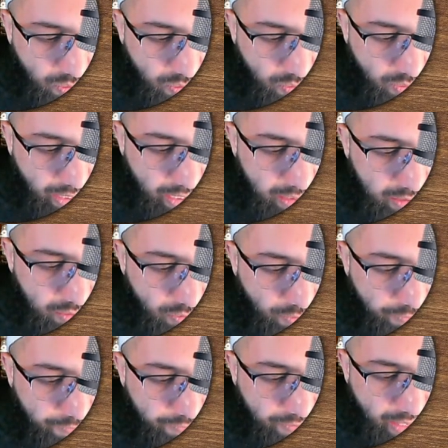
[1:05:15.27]
za?
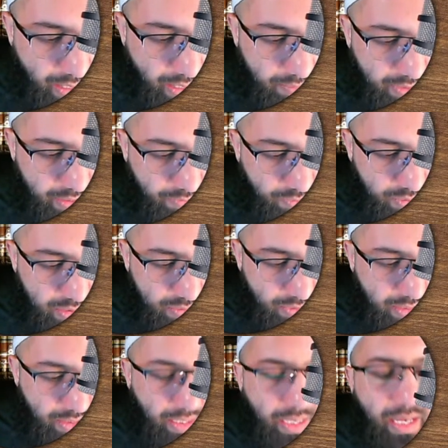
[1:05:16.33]
I don't know which letter is
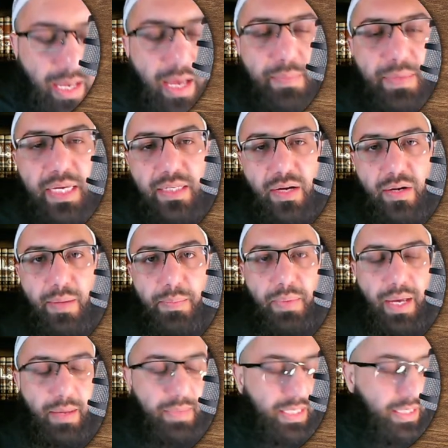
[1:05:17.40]
just a random
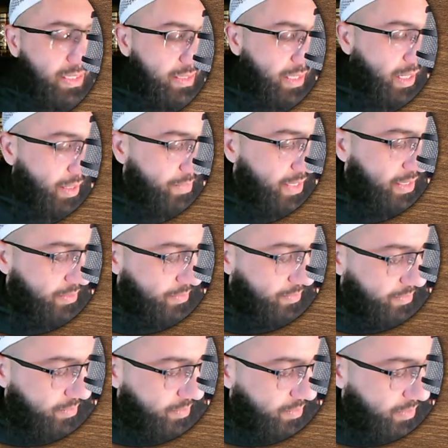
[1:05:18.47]
pal. I don't know which letter you
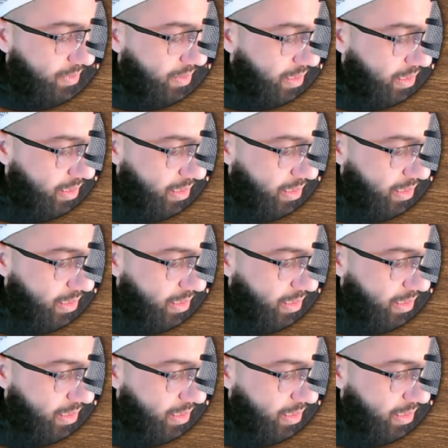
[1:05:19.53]
mean.